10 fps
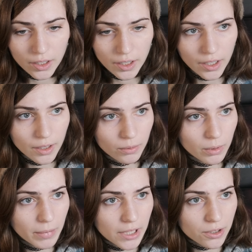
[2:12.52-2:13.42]
and we'll
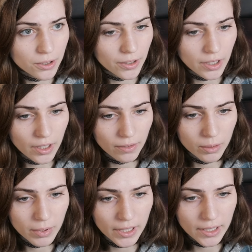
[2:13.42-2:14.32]
make sure that
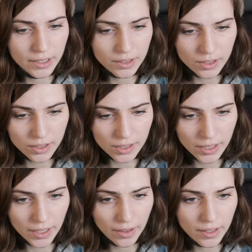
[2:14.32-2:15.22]
everybody can
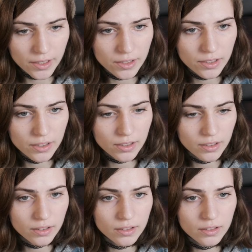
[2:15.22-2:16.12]
see this.